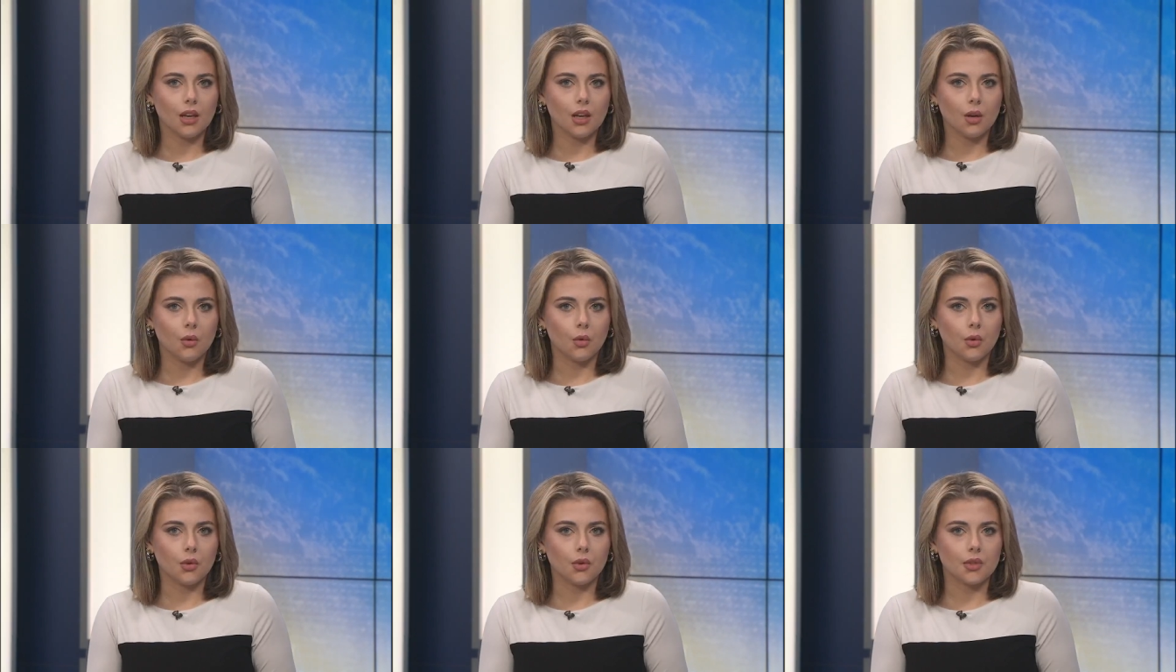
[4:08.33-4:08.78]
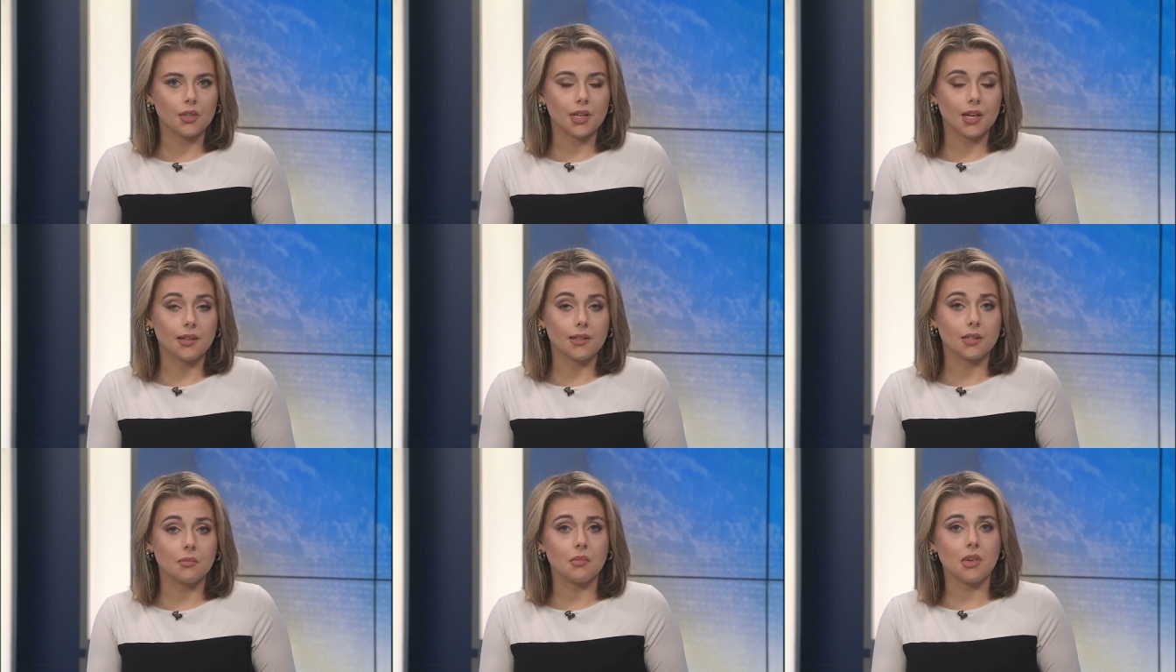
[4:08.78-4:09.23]
Wooten
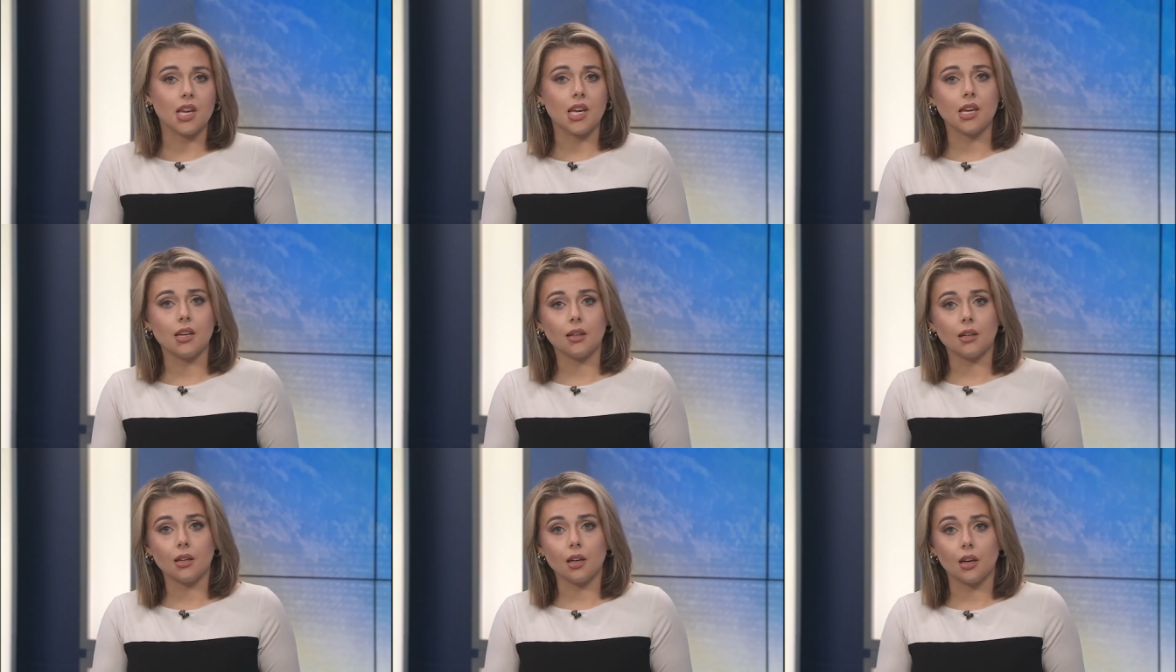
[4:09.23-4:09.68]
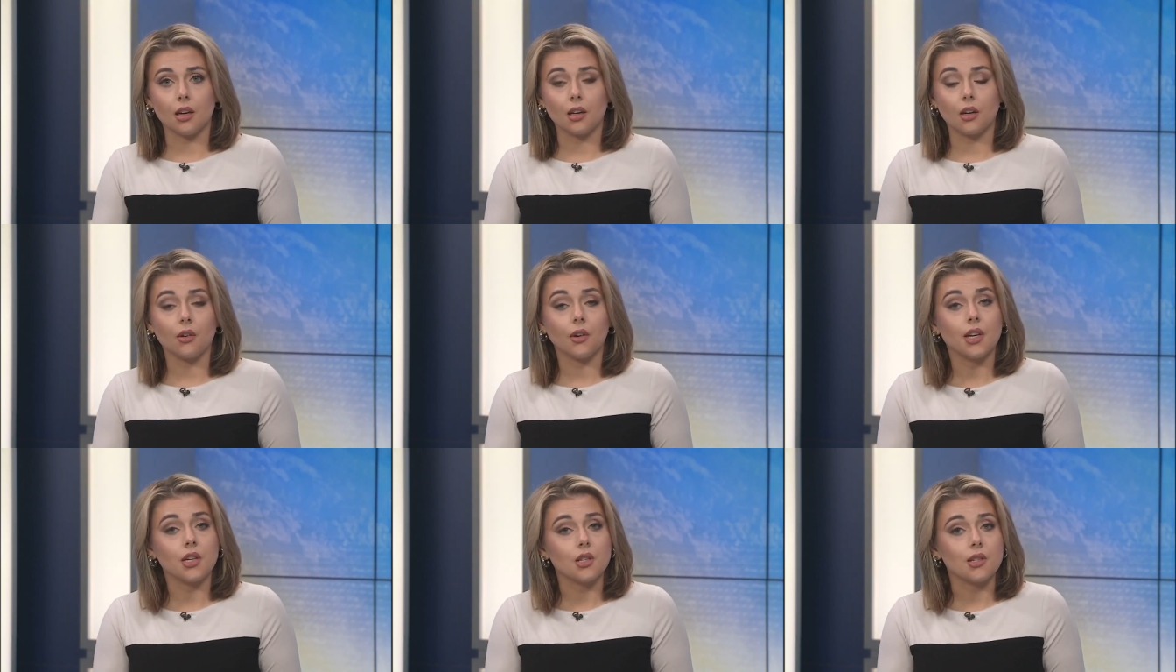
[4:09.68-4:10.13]
tells me uh,
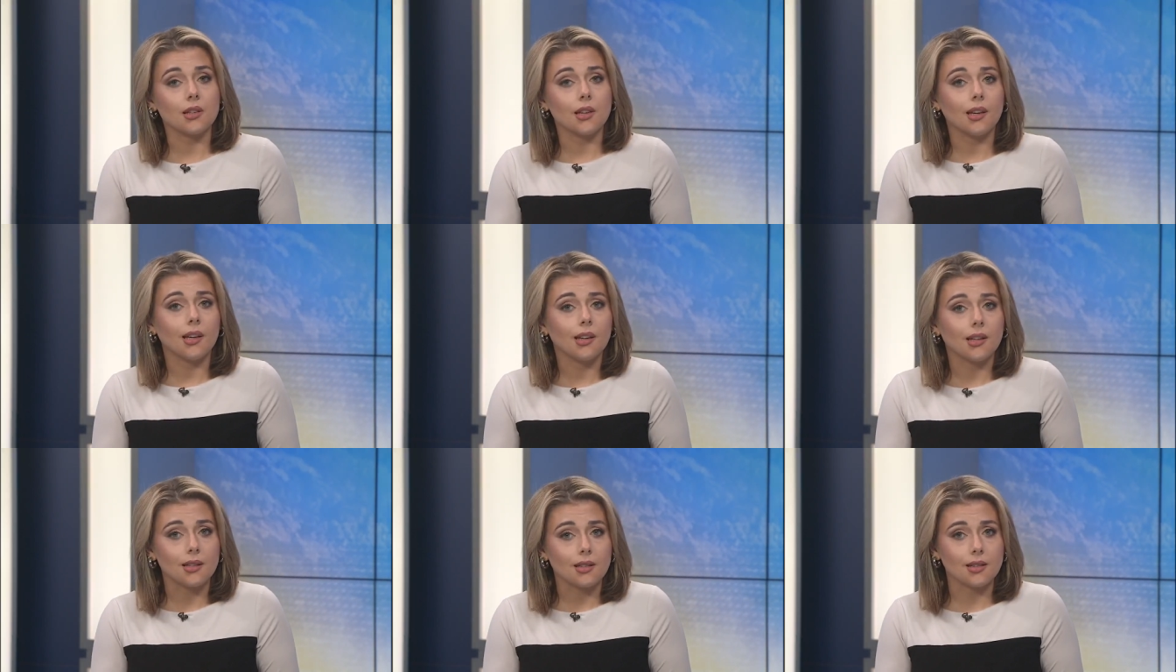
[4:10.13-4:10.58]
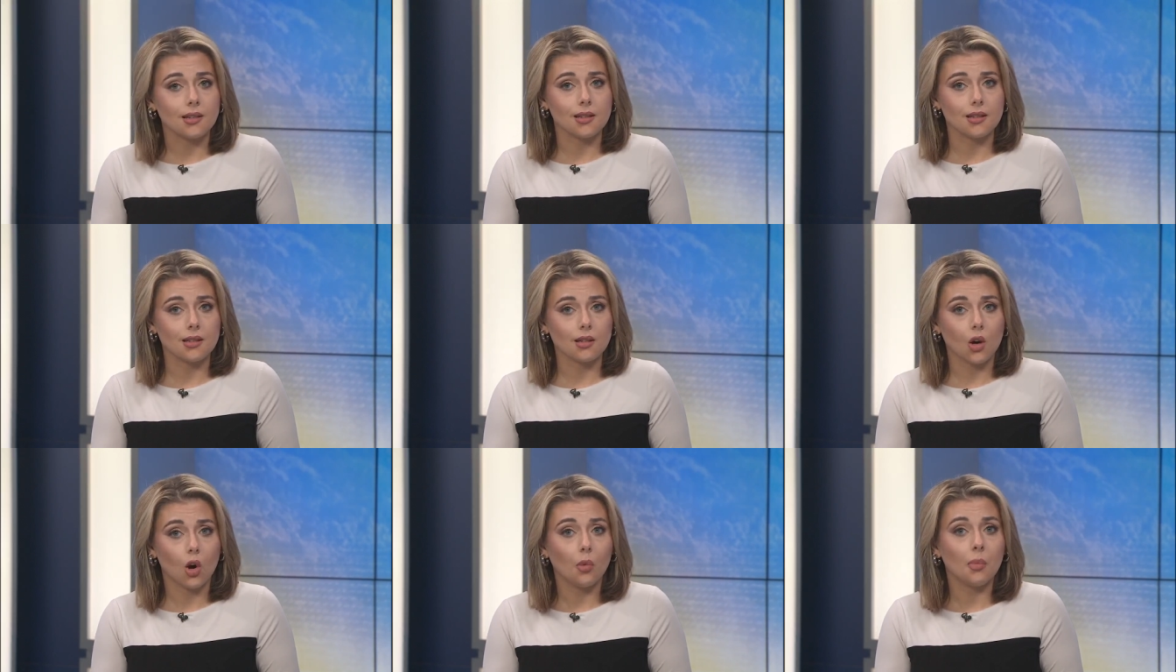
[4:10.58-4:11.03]
Courageous Kids
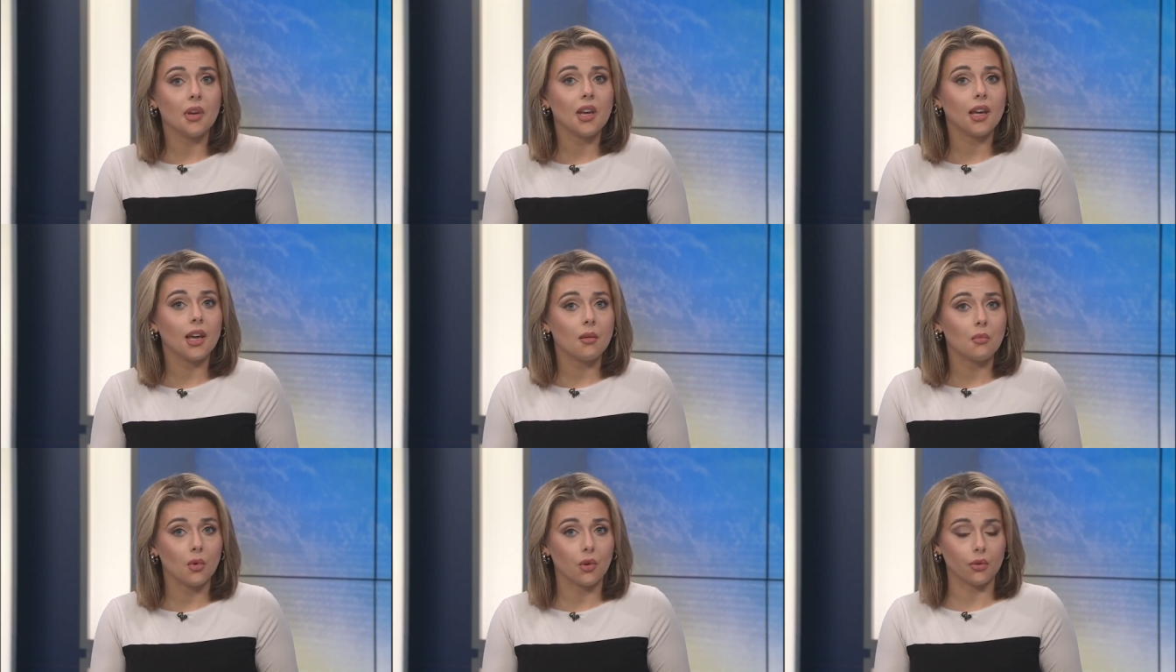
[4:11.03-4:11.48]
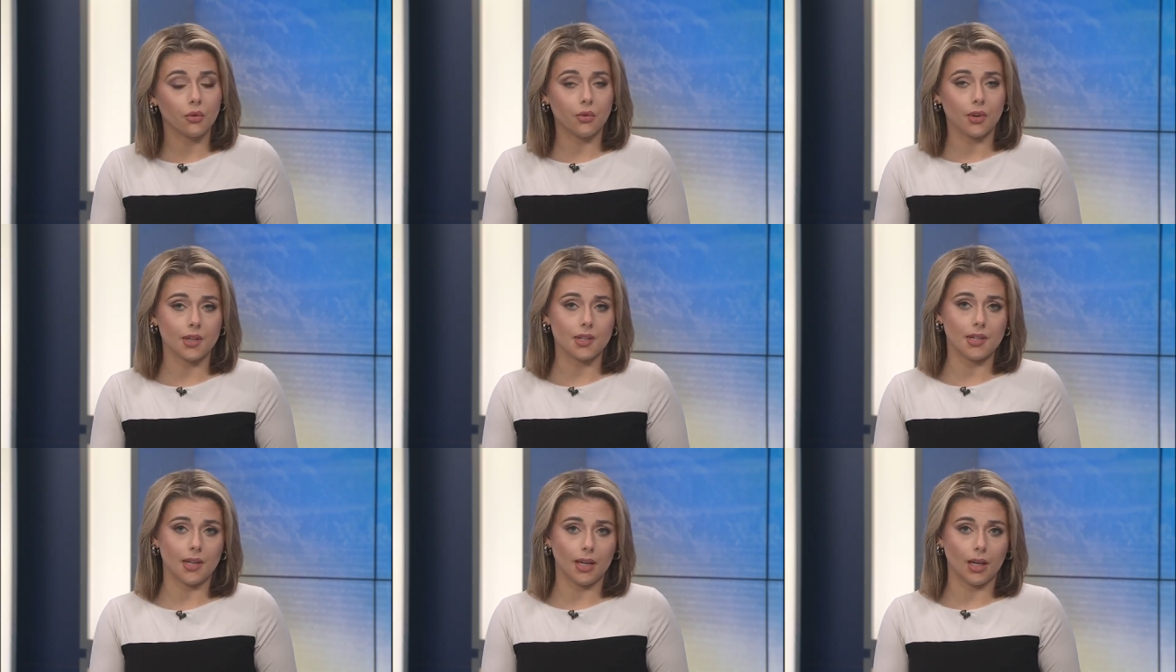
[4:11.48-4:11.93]
is hoping to get more
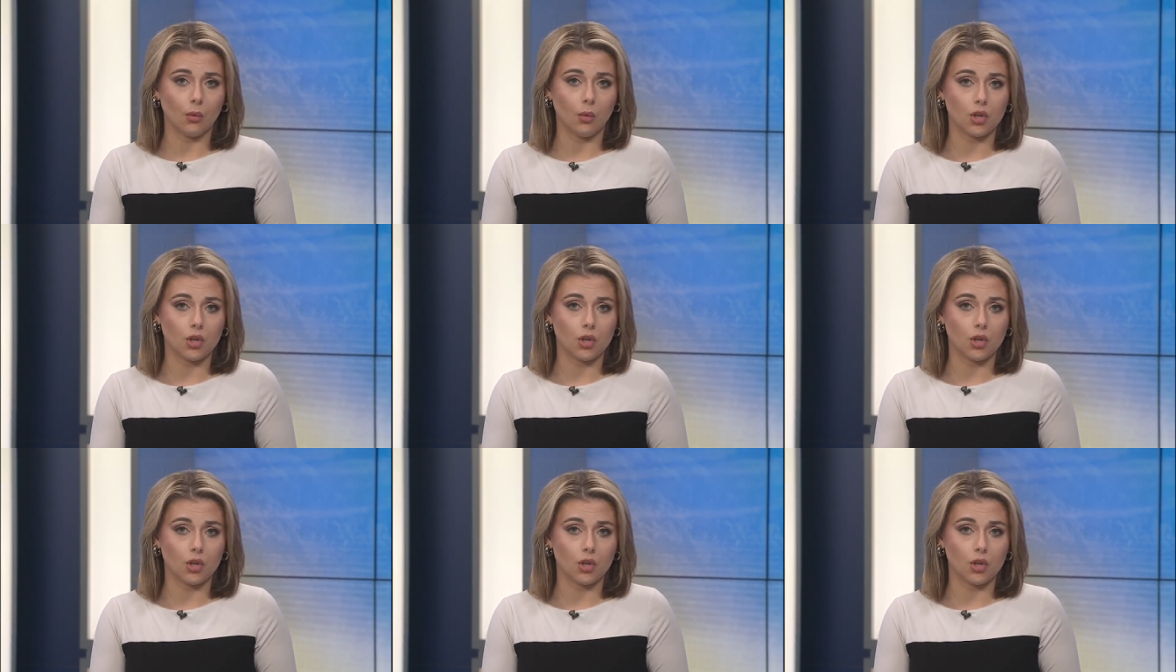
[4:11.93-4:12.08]
funding,